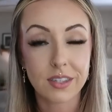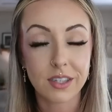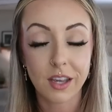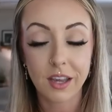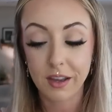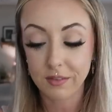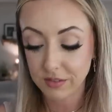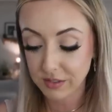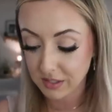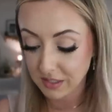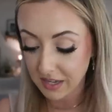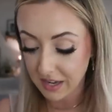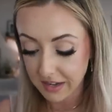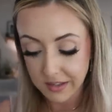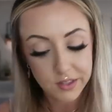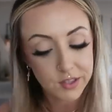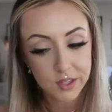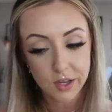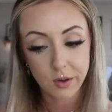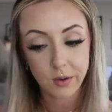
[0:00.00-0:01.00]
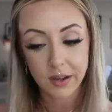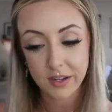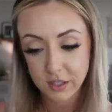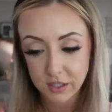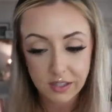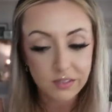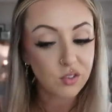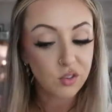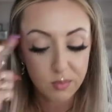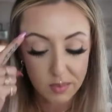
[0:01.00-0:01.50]
that's all I have to say. So I
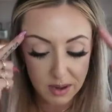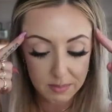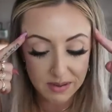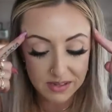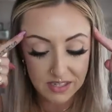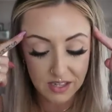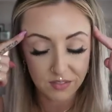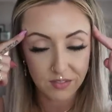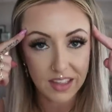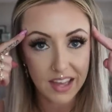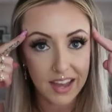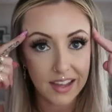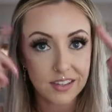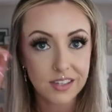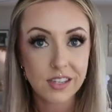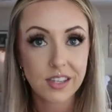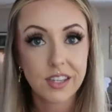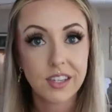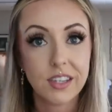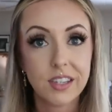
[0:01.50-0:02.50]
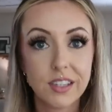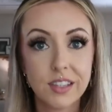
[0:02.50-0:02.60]
just have to remind myself that